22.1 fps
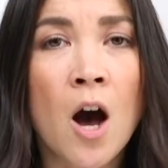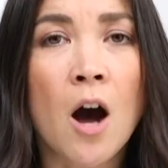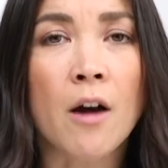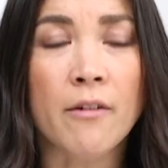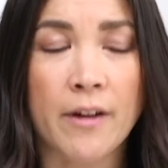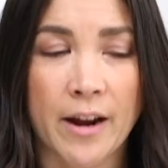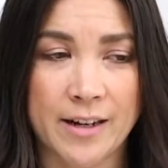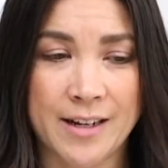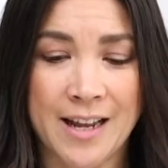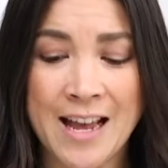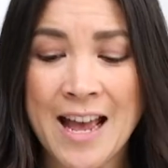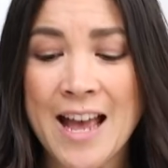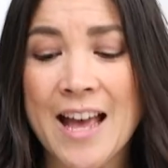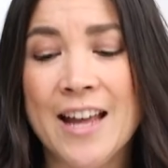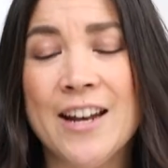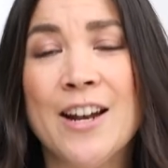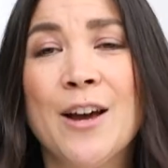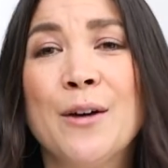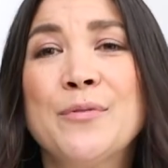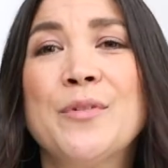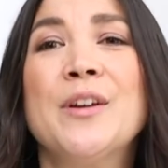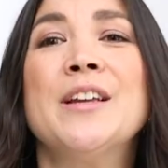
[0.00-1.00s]
All right,
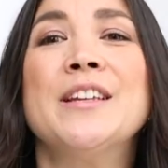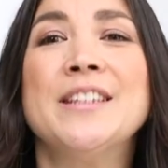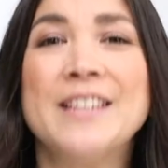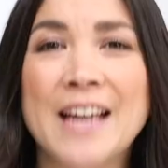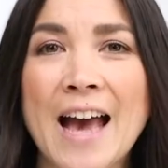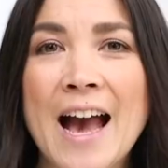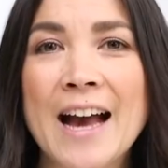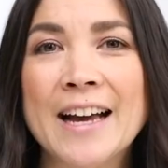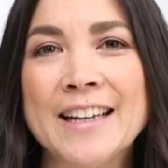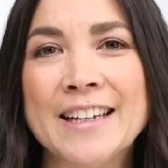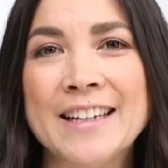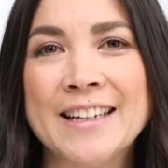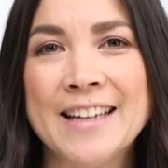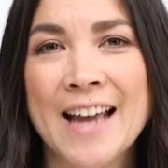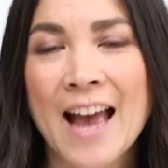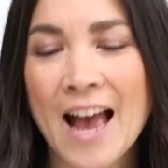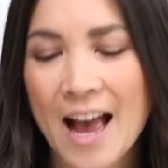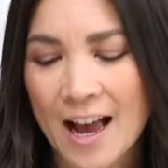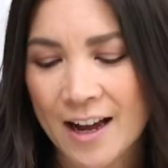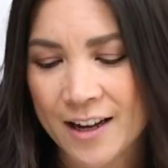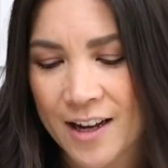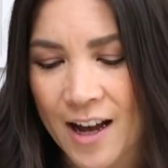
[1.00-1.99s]
enough yakety
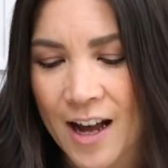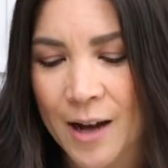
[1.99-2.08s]
yak.